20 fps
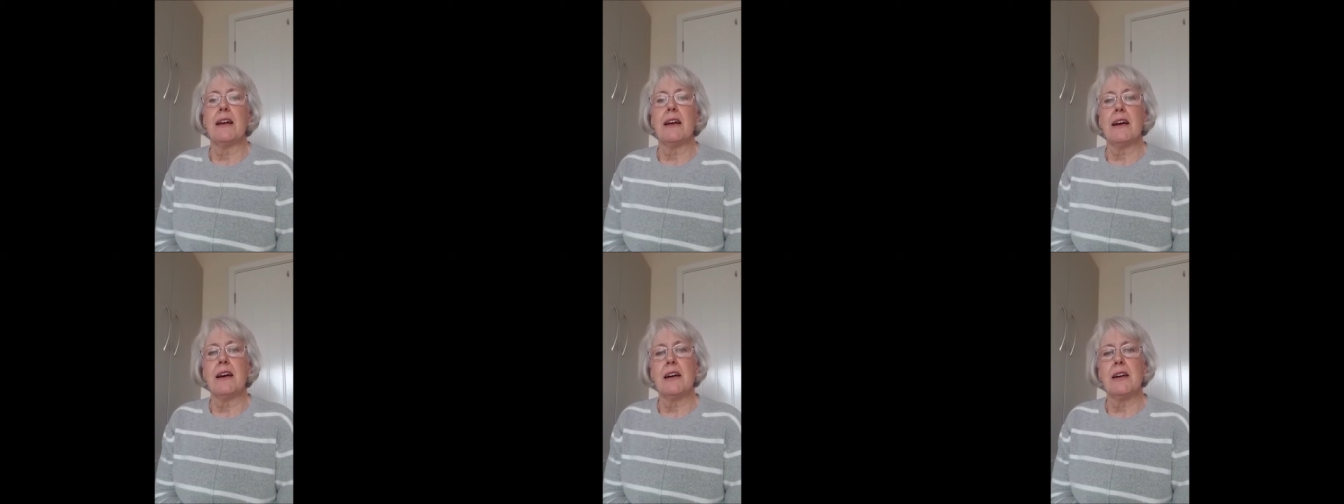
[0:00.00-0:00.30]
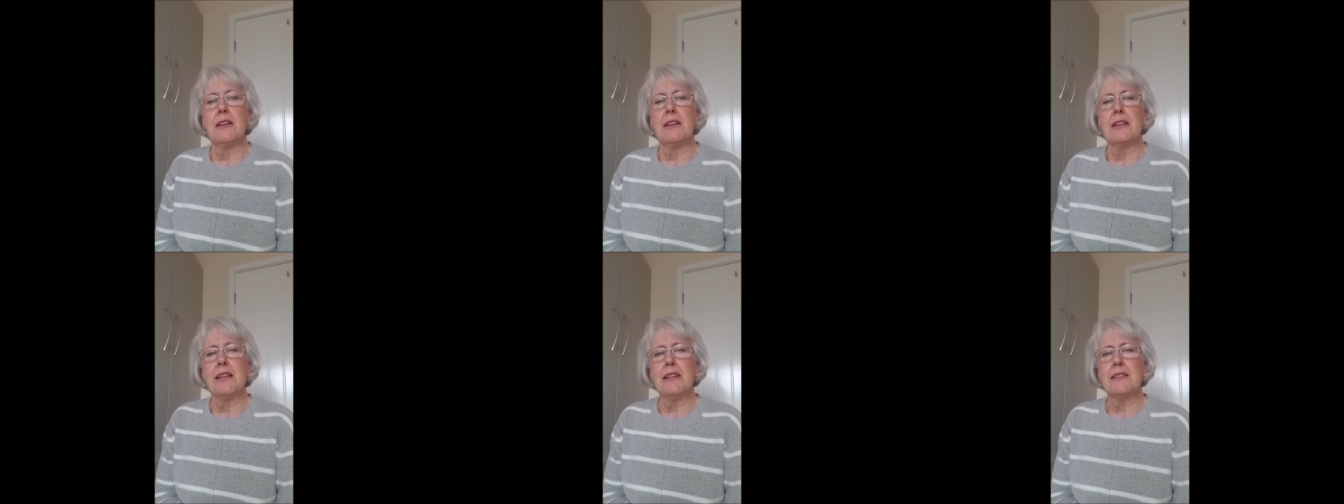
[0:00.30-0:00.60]

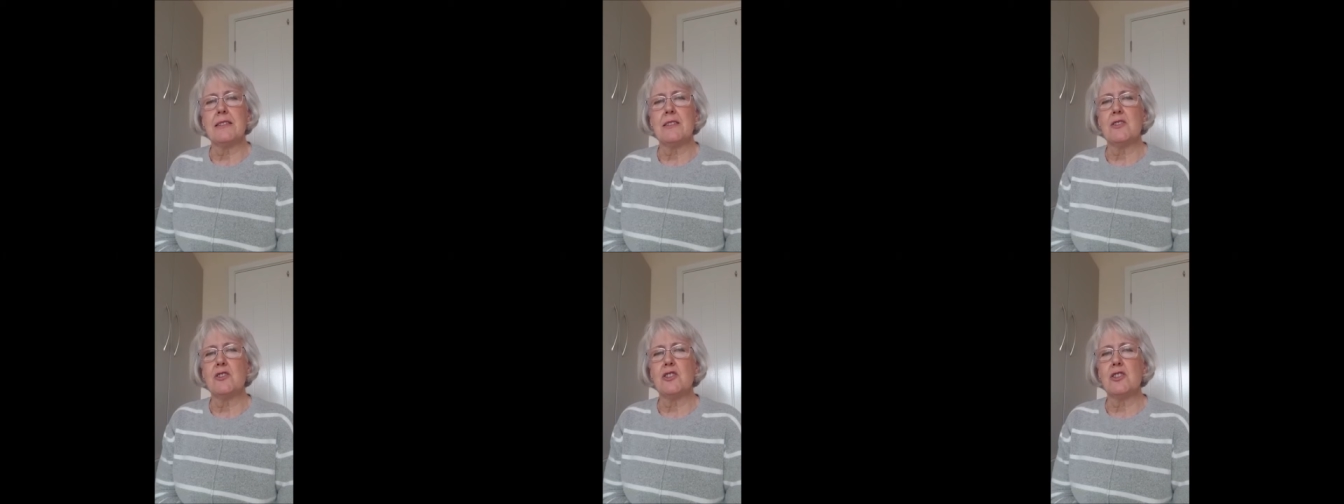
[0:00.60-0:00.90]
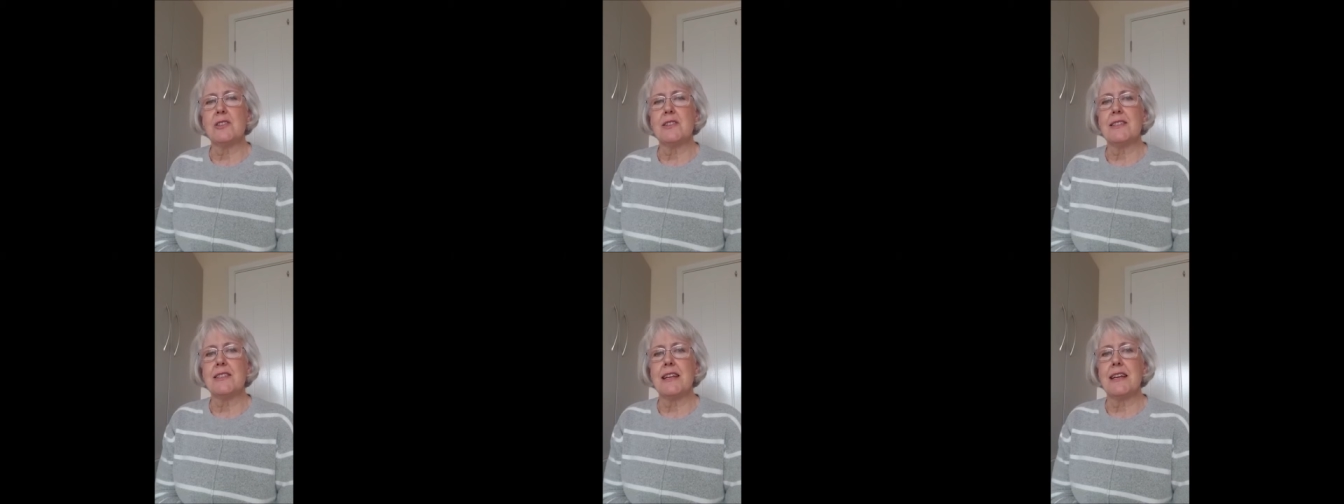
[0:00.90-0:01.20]
uh, let's
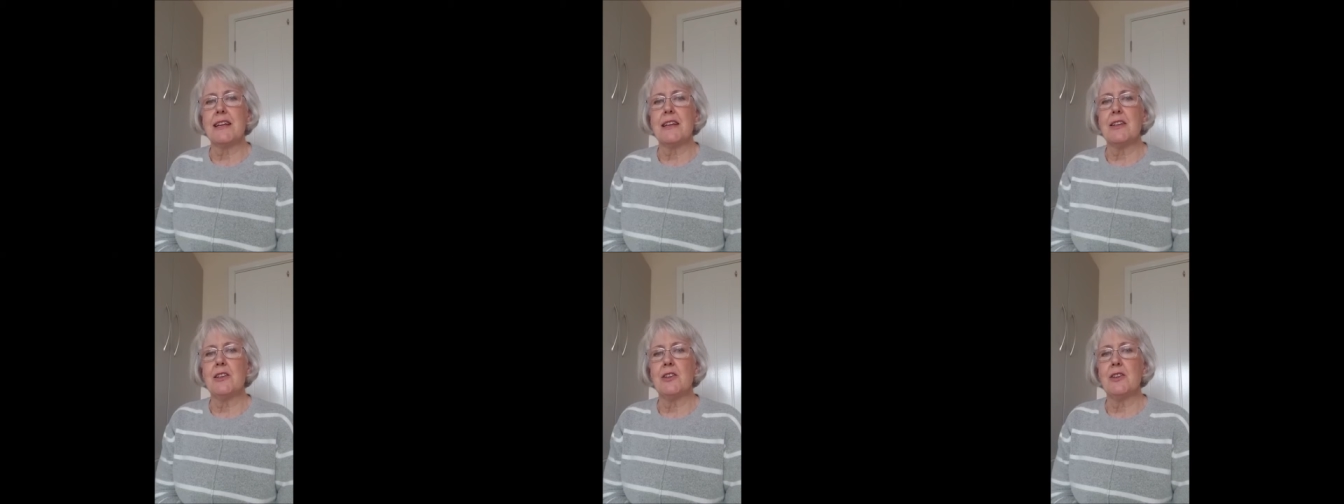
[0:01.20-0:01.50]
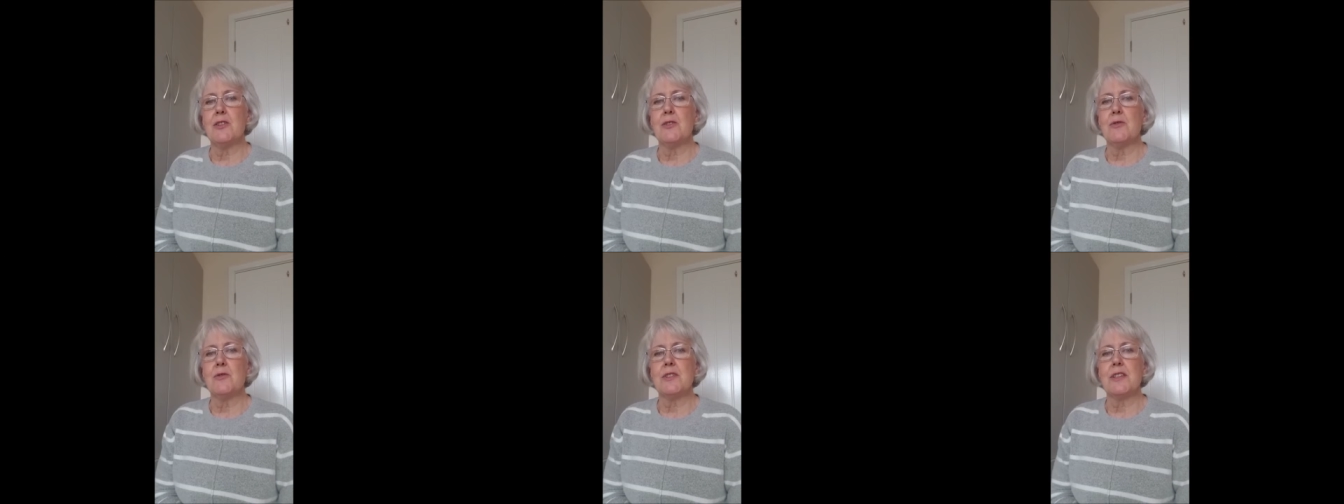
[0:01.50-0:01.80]
just
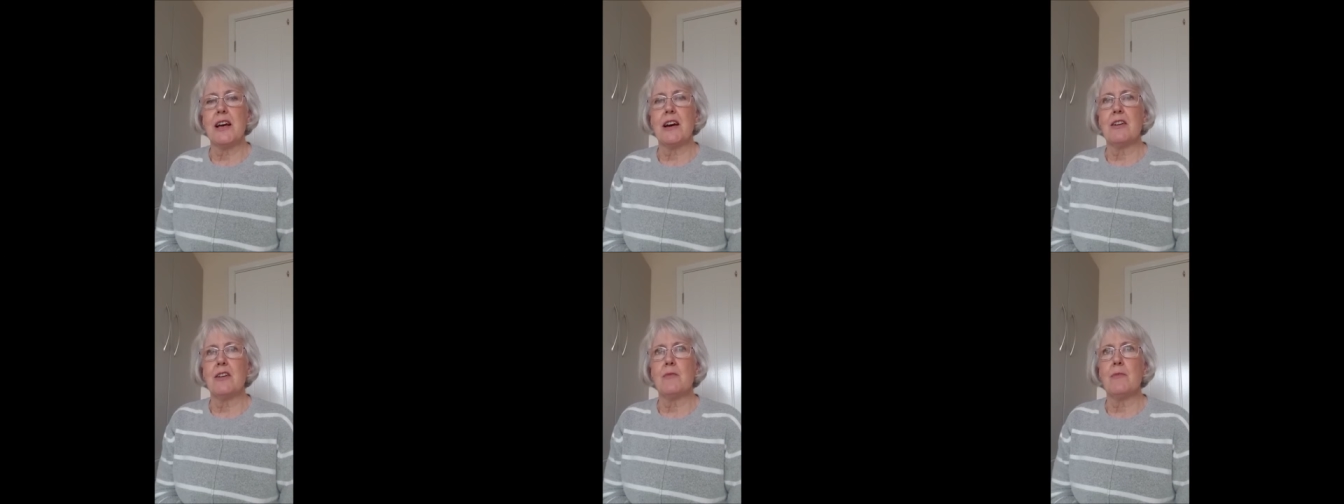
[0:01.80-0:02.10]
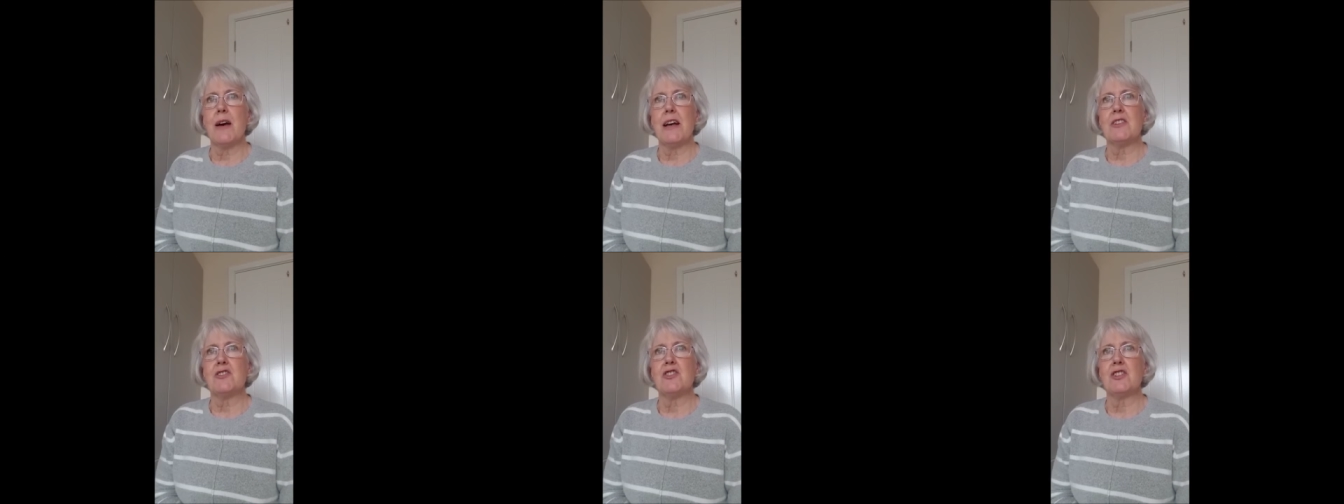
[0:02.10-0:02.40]
use our
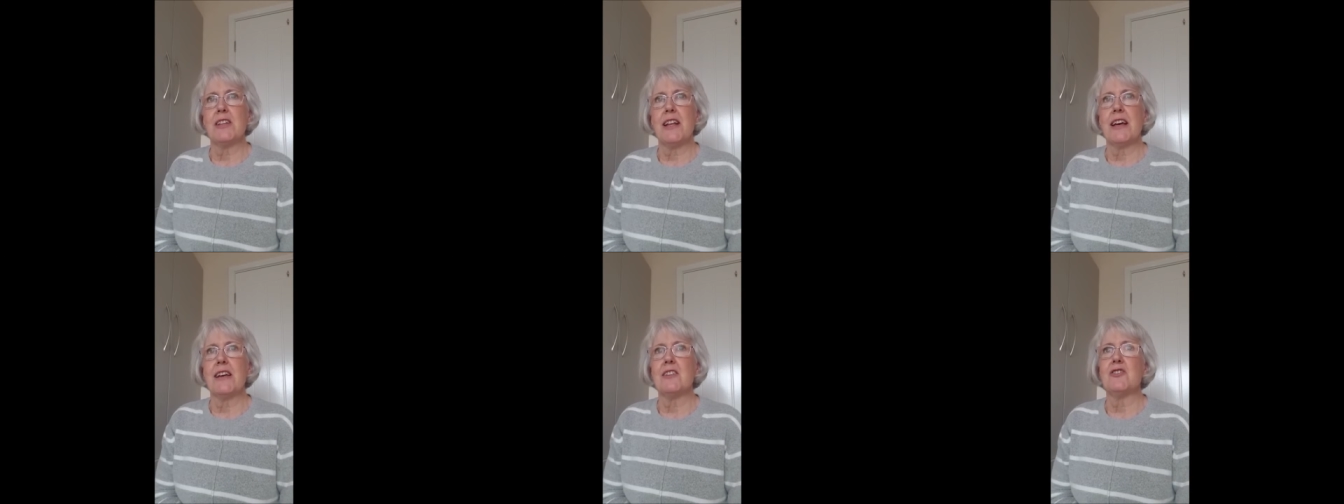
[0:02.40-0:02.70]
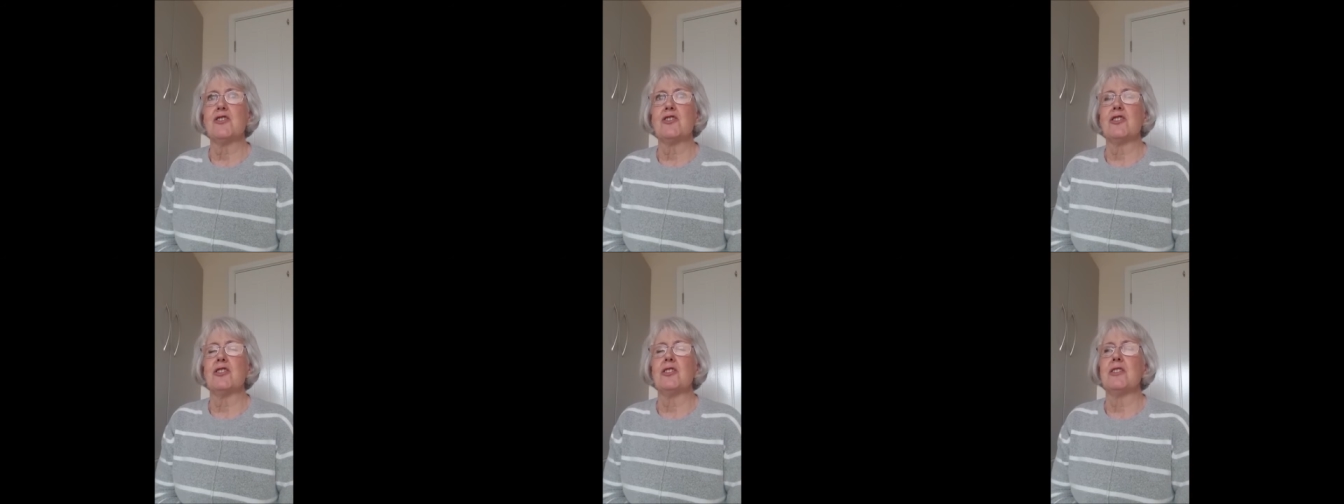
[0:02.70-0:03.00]

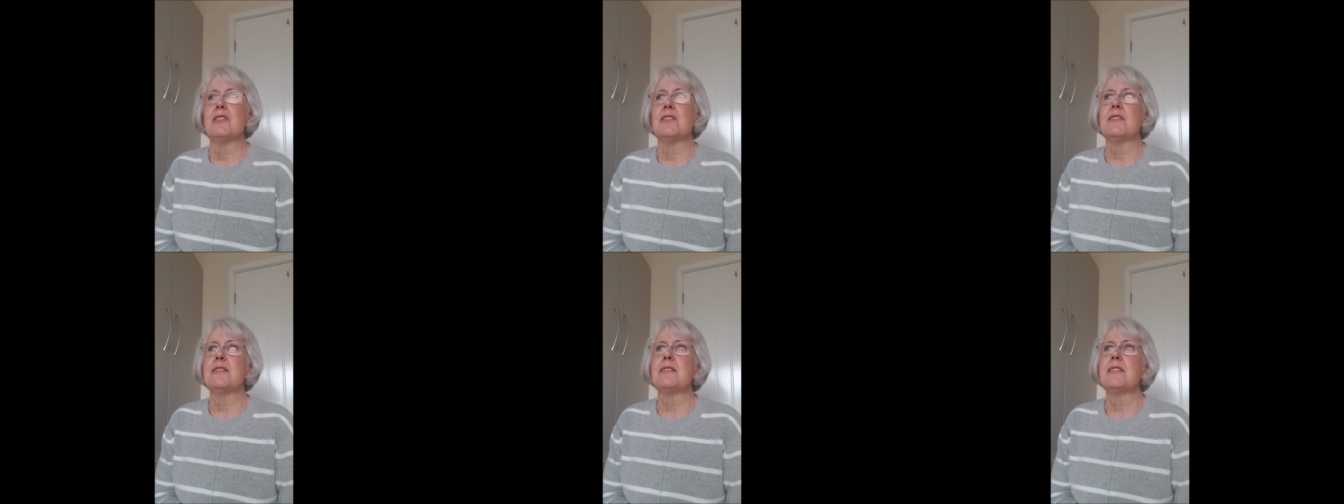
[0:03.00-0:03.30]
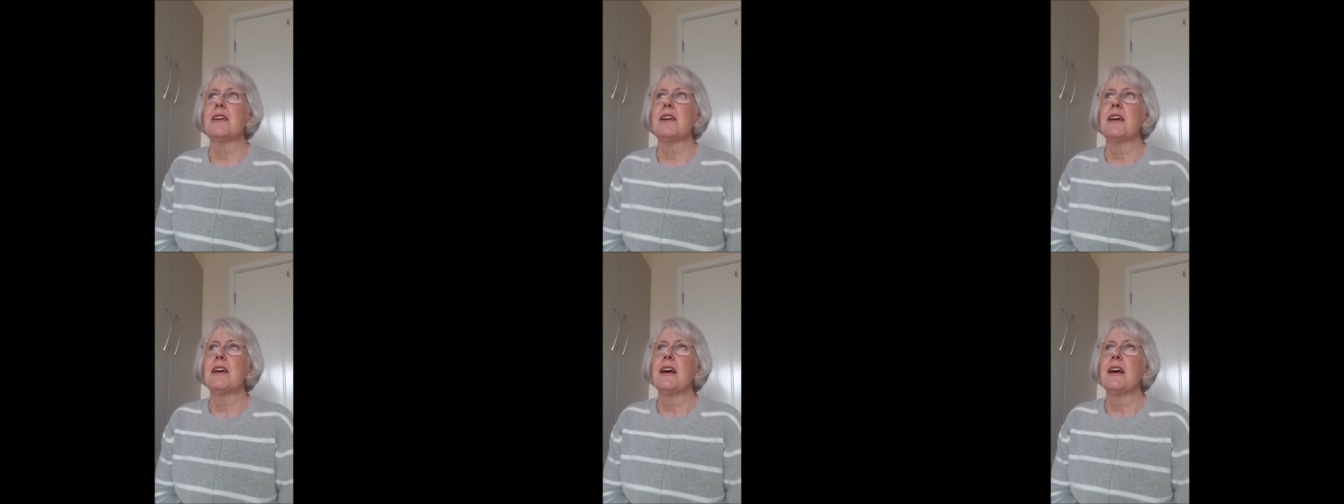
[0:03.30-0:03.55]
imaginations.